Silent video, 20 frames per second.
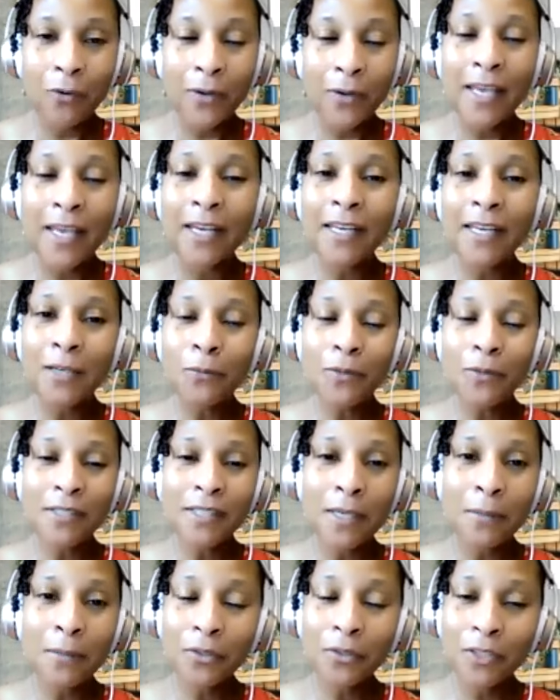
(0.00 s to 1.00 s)
And he was
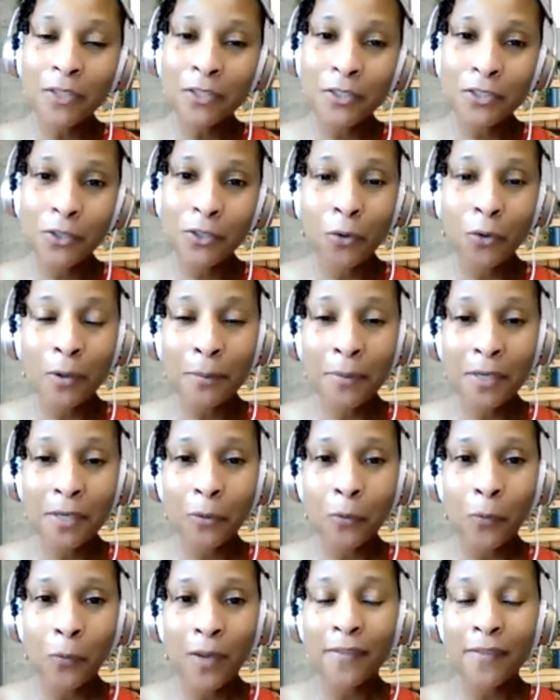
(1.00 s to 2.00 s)
able to show up in a
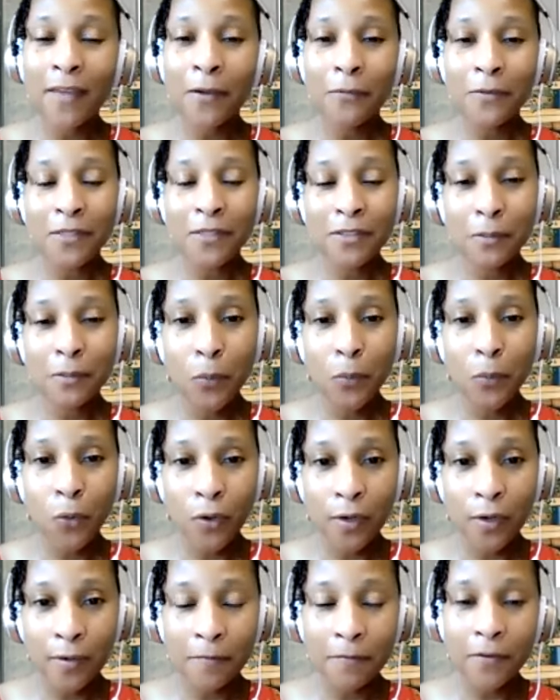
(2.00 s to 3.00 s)
way that was
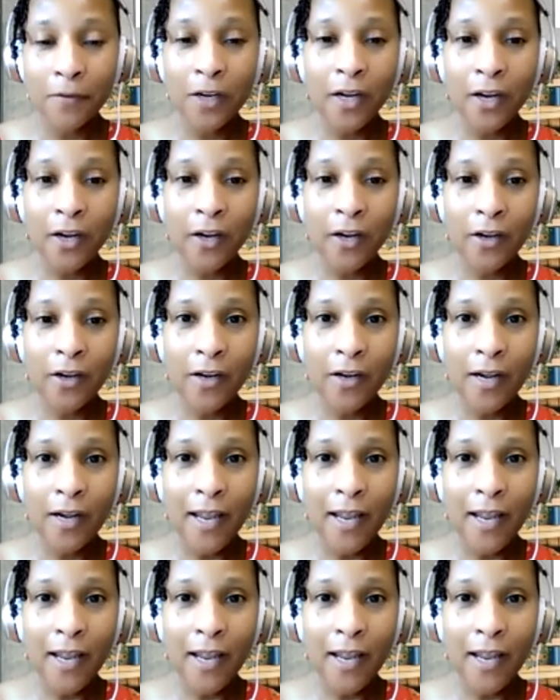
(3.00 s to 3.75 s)
supportive for her.